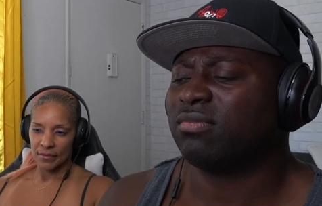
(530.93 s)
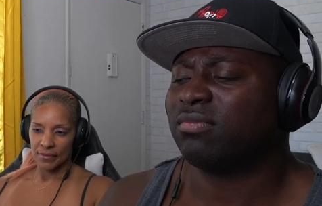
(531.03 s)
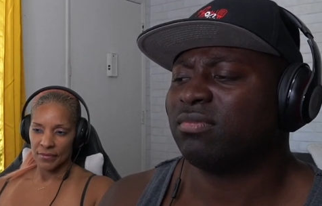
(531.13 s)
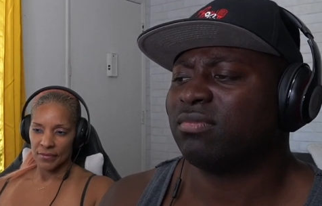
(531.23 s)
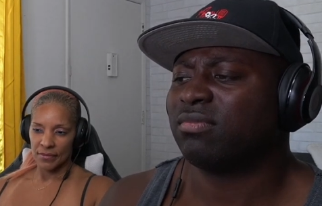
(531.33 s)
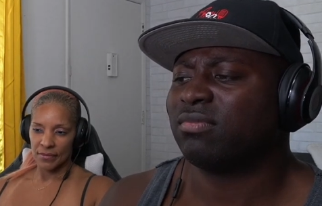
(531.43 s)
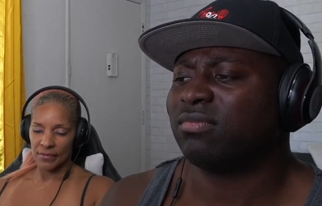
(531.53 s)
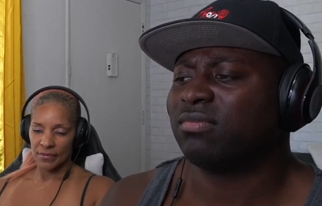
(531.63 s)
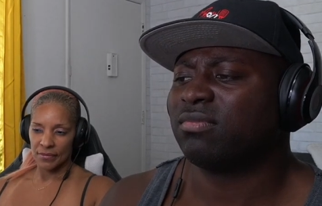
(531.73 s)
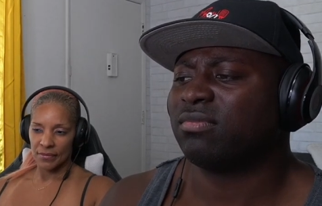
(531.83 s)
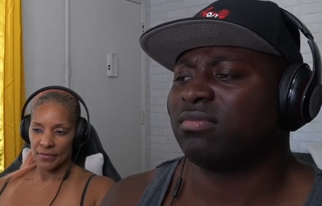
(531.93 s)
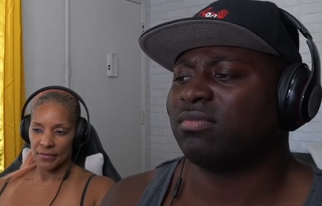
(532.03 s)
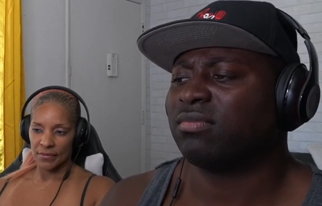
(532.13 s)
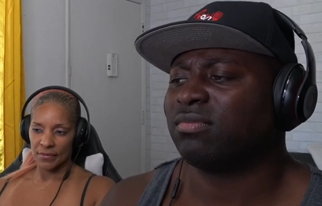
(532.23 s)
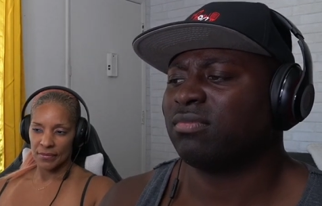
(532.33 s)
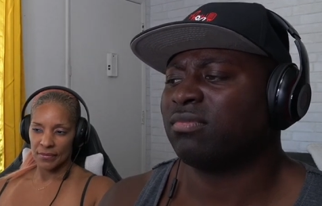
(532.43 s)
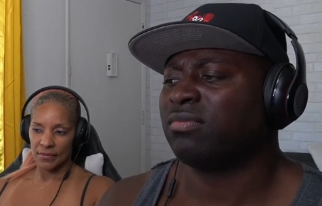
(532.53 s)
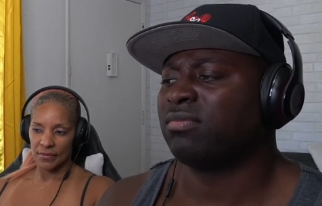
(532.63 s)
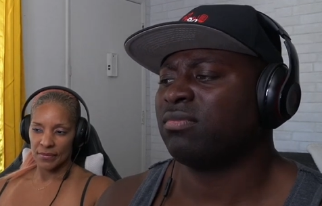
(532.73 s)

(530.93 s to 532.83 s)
Nothing is said.